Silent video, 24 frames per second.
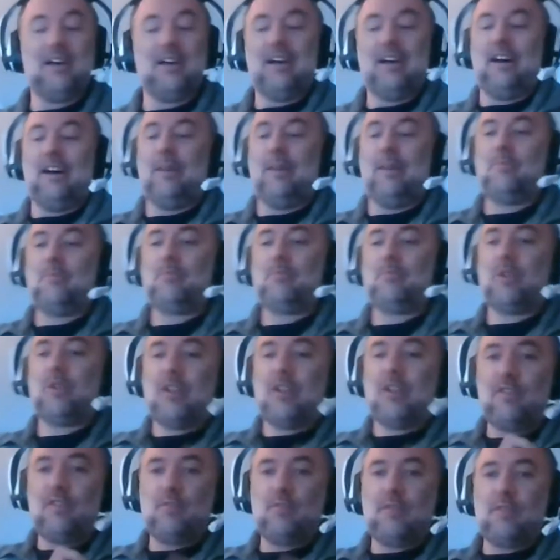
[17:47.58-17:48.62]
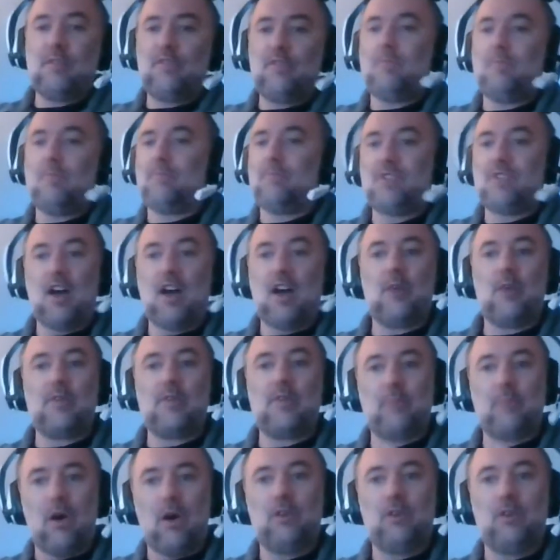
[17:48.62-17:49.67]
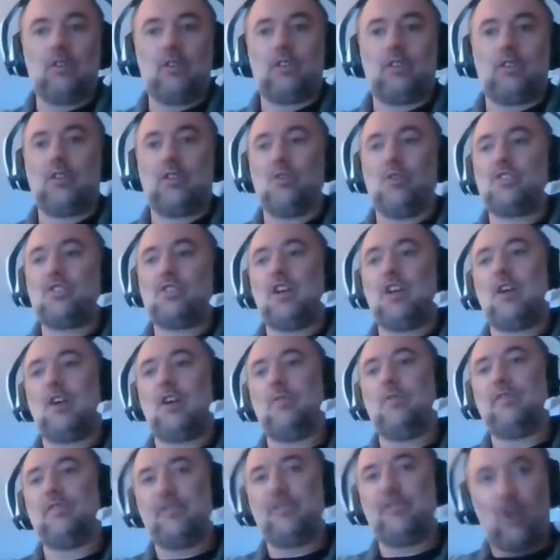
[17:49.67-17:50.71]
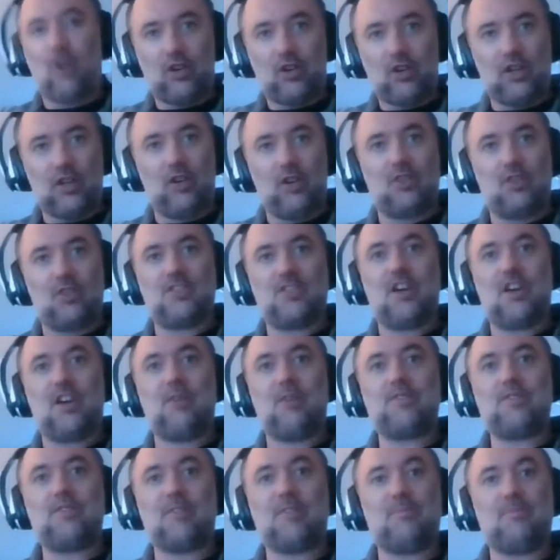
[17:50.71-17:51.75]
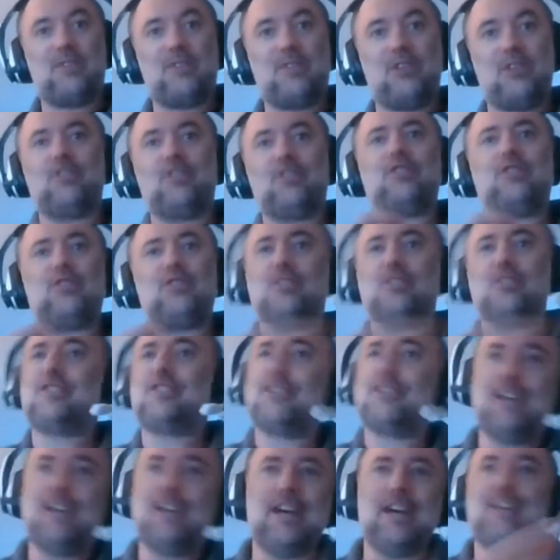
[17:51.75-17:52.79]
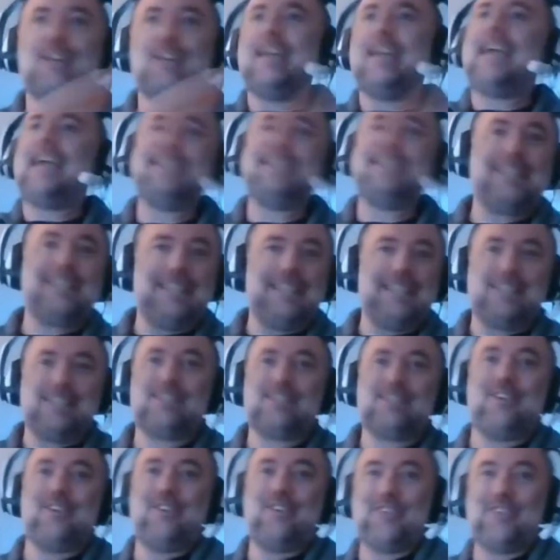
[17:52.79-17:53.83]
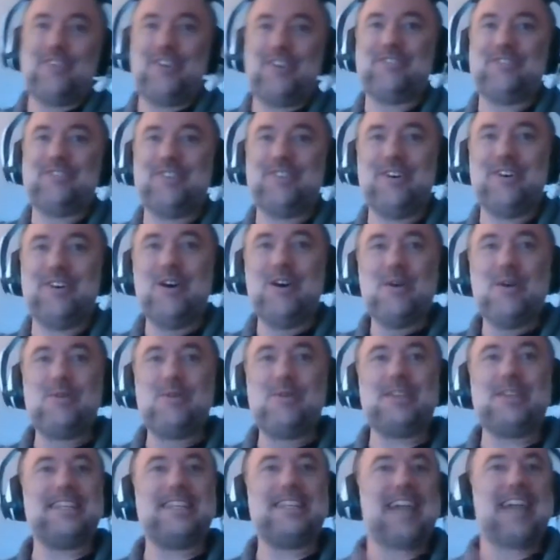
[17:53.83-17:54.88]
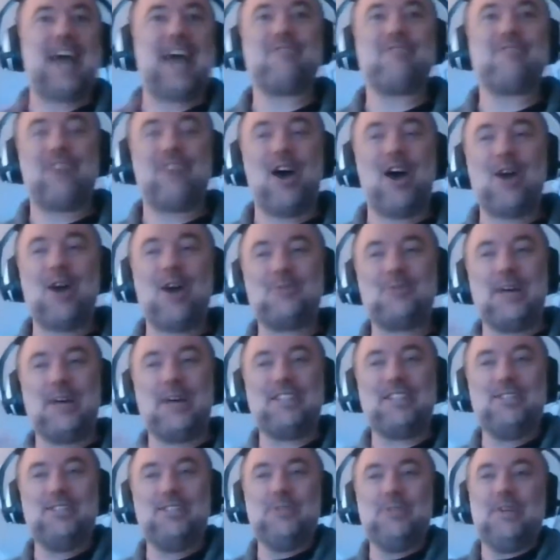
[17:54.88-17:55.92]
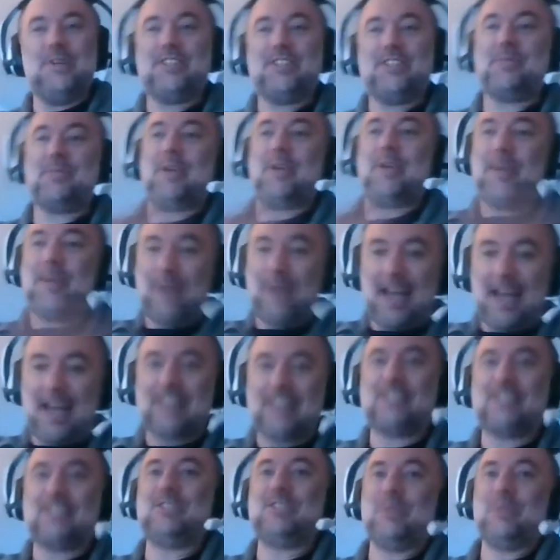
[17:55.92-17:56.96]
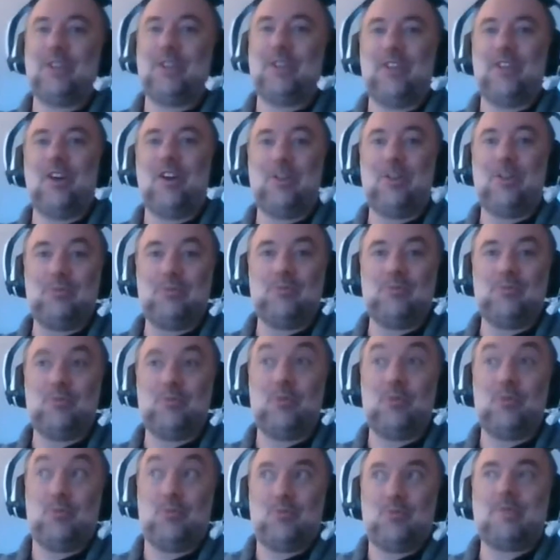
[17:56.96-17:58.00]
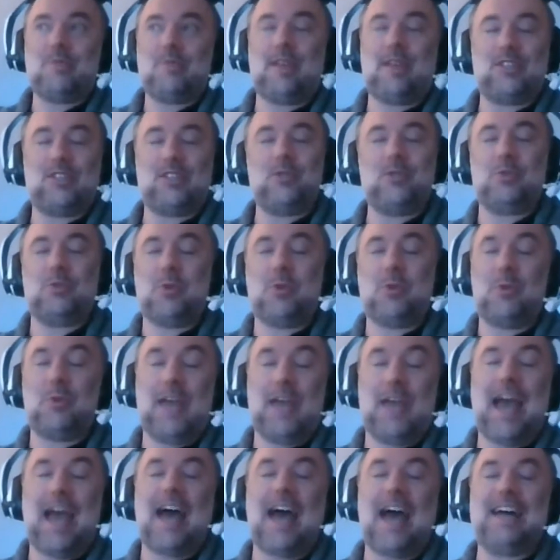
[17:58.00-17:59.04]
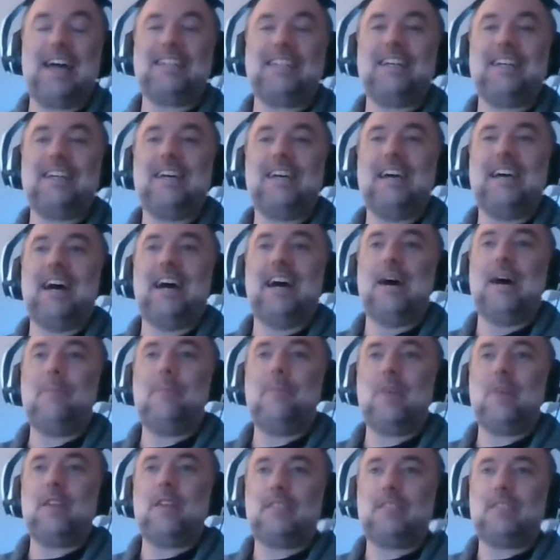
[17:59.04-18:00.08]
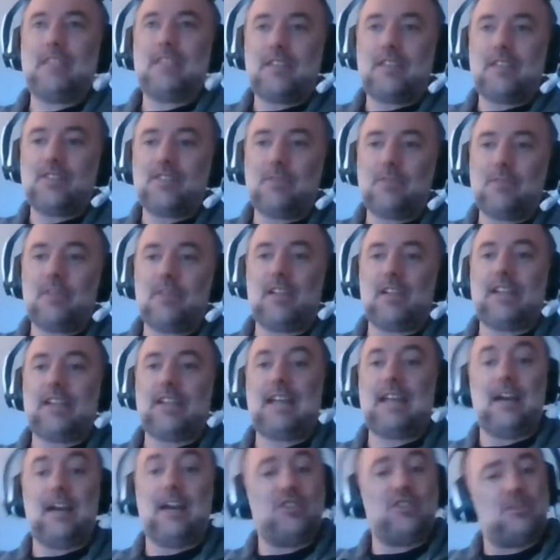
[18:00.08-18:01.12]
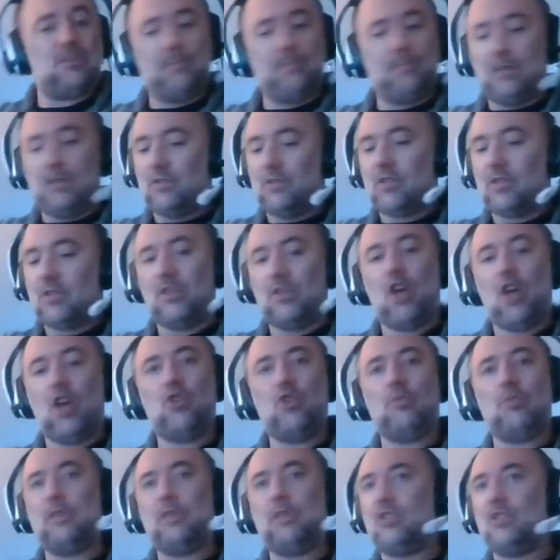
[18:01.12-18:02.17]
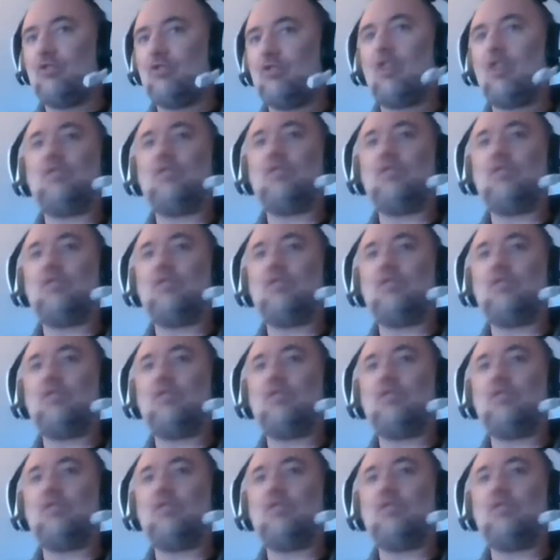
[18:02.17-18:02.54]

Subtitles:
But if you start with Pong, or start with Frogger, or start with something, look to the 80s. We didn't have the hardware to do it, so we had to do it on make do with what we had. And think of something like that, and just build a clone, build your own